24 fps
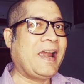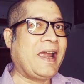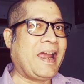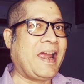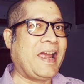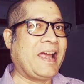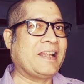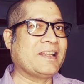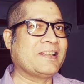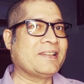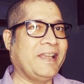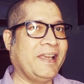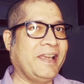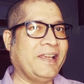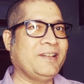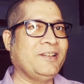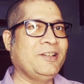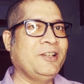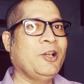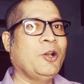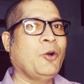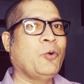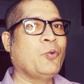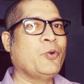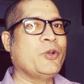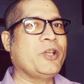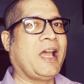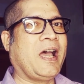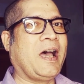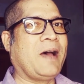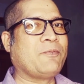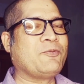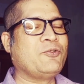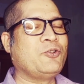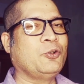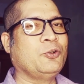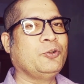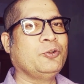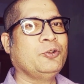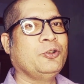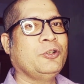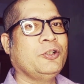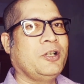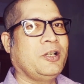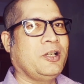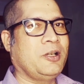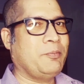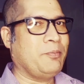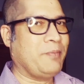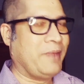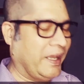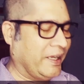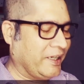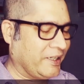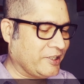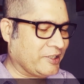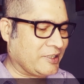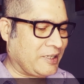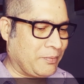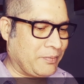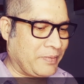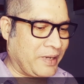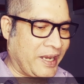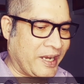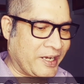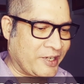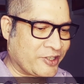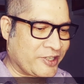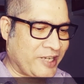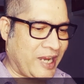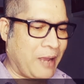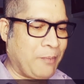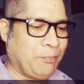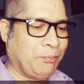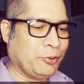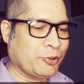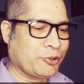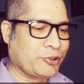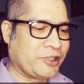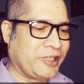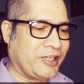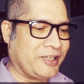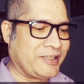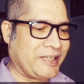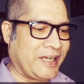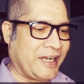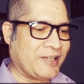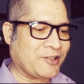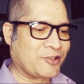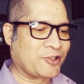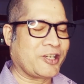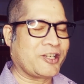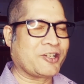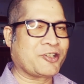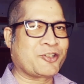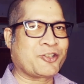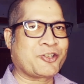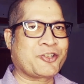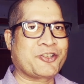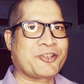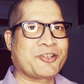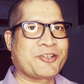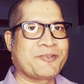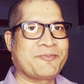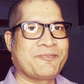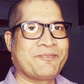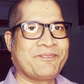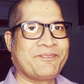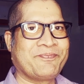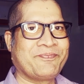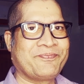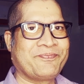and then we have to make some example sentences.